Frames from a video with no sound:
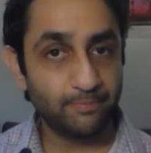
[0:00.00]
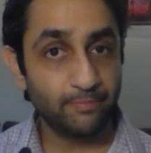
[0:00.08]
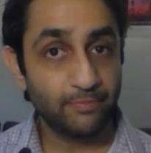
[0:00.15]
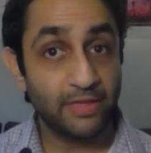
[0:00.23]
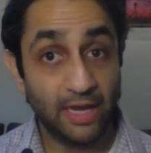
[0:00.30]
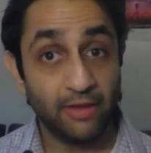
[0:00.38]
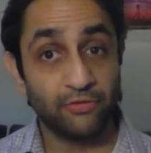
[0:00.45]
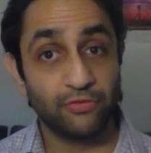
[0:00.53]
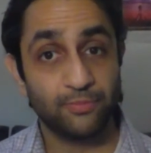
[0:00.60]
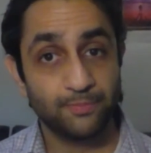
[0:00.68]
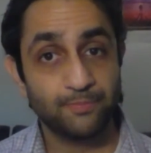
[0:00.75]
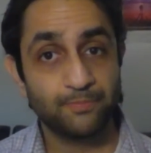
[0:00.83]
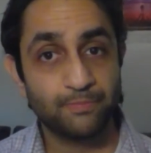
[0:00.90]

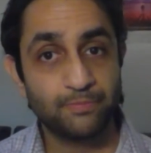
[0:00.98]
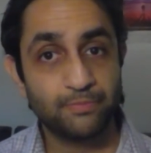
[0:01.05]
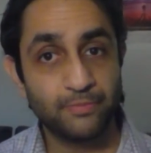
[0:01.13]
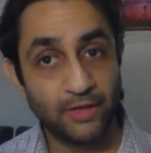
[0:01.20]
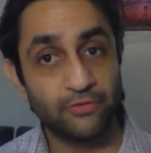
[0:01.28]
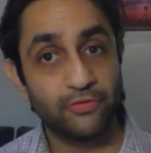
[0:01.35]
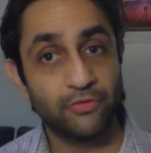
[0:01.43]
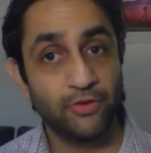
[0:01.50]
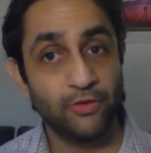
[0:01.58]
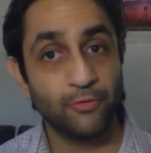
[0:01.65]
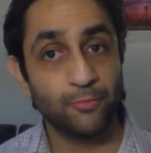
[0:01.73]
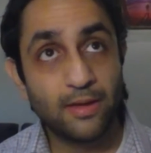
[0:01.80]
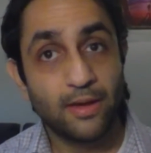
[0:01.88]
Yes. Yes, you
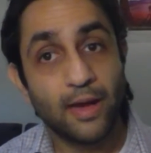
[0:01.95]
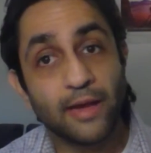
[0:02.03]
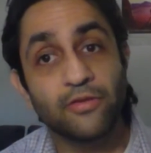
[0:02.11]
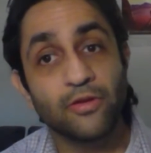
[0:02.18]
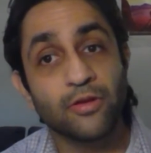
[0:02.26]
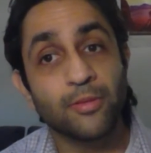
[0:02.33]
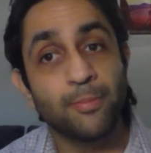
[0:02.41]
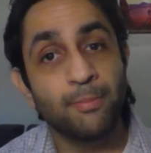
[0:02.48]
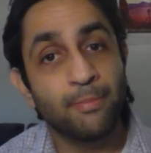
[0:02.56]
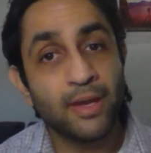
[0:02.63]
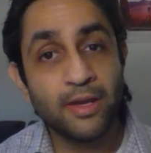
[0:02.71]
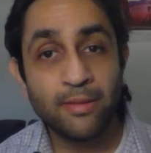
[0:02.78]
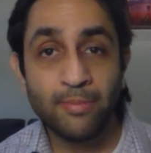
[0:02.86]
do. I took
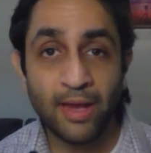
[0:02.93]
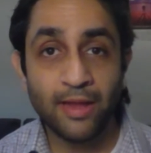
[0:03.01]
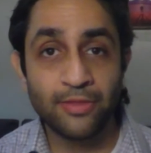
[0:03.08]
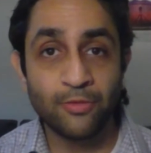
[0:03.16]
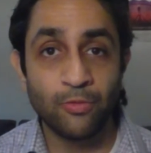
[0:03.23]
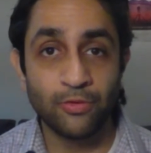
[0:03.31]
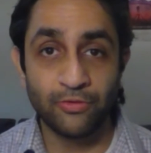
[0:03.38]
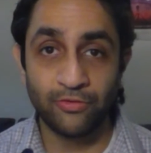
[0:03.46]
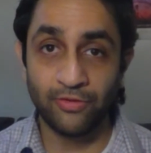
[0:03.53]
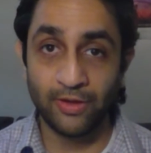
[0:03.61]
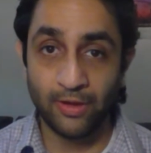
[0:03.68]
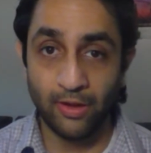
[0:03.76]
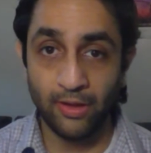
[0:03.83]
many math
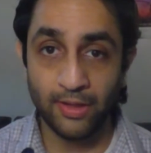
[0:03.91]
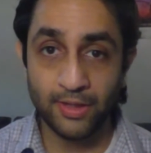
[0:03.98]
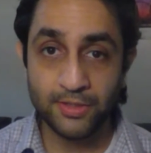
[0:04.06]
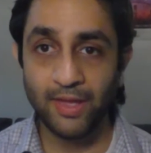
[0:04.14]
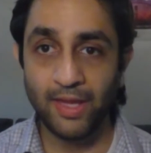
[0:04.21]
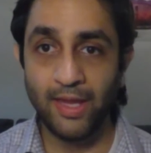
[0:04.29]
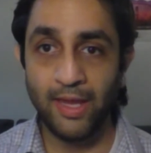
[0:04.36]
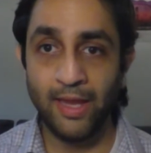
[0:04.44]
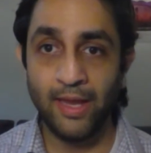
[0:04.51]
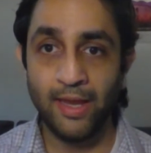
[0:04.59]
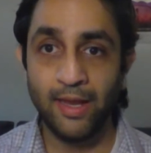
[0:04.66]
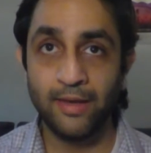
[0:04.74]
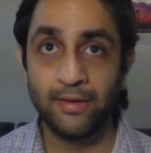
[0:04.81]
courses in college
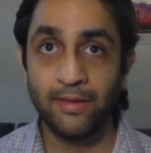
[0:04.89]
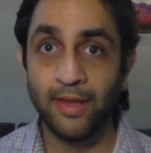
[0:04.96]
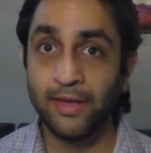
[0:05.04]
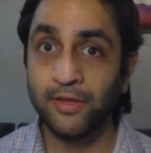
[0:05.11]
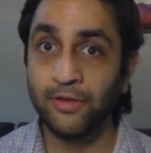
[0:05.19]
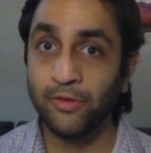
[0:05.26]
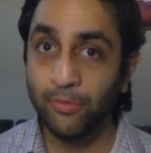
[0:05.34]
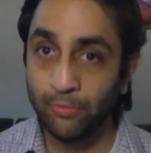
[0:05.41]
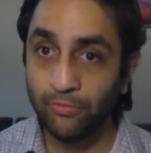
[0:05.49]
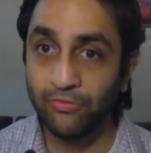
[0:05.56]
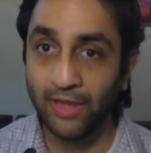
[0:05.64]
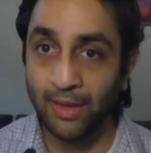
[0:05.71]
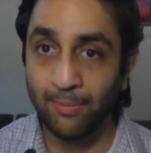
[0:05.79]
and then
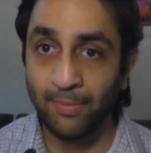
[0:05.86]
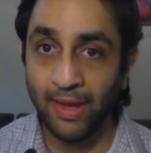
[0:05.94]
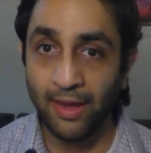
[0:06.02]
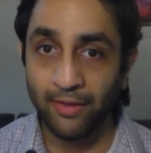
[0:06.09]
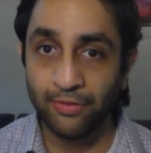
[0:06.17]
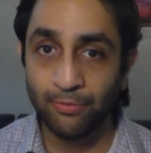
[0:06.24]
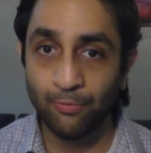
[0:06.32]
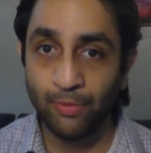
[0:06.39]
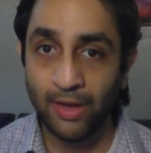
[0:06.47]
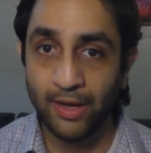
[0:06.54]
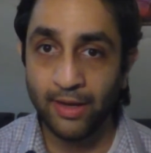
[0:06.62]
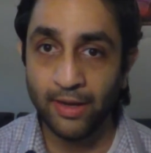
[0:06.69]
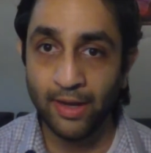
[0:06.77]
used that math
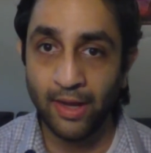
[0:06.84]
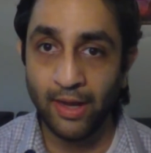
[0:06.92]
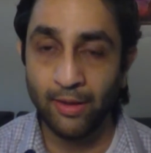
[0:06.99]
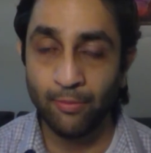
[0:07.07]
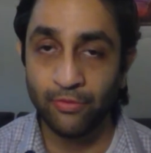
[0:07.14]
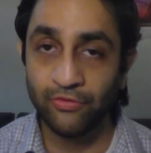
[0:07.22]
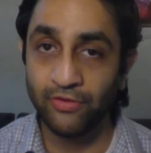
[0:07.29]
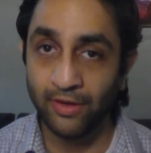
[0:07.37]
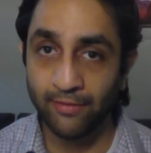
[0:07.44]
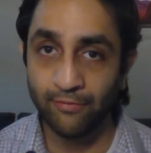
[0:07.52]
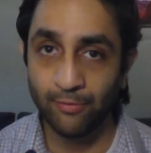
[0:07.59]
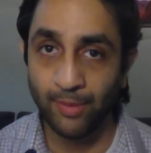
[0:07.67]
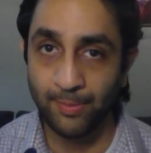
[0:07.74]
when I was
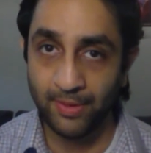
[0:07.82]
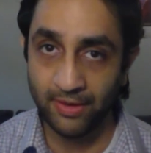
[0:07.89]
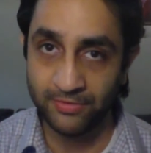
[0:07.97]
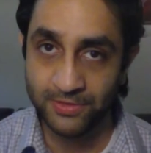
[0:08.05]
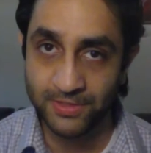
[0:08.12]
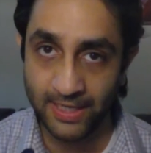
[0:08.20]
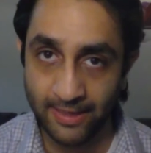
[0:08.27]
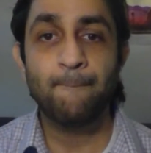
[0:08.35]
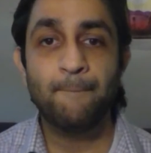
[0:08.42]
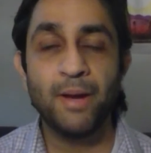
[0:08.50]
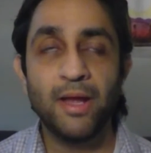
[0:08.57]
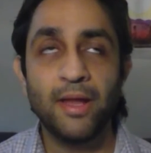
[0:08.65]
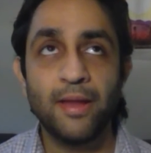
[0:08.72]
studying for my
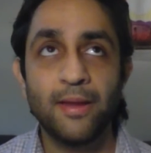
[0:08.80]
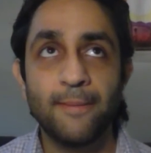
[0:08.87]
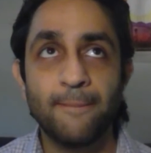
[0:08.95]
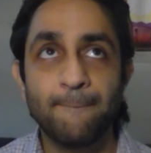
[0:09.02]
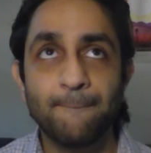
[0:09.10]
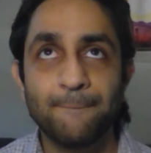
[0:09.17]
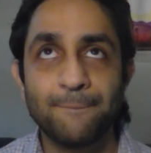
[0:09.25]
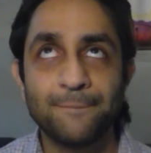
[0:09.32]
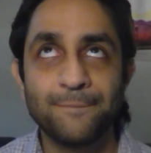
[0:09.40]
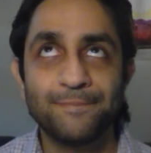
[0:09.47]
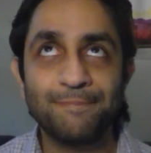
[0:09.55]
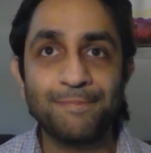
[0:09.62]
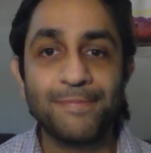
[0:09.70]
PhD. But
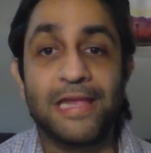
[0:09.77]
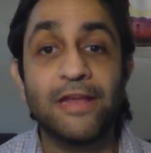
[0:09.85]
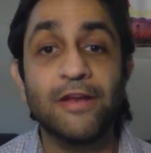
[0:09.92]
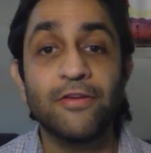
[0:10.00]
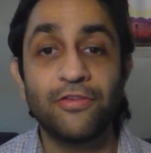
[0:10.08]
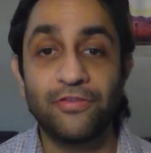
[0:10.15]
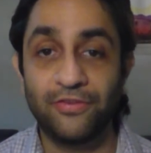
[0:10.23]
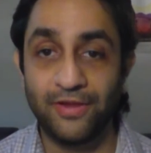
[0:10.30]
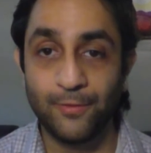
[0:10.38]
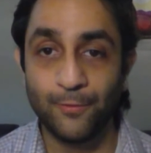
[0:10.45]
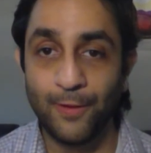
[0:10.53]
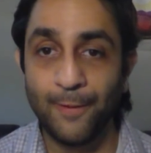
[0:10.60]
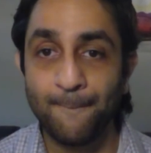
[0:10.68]
here's the
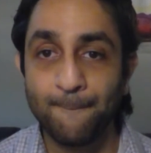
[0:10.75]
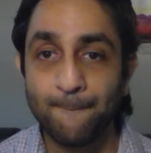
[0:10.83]
secret.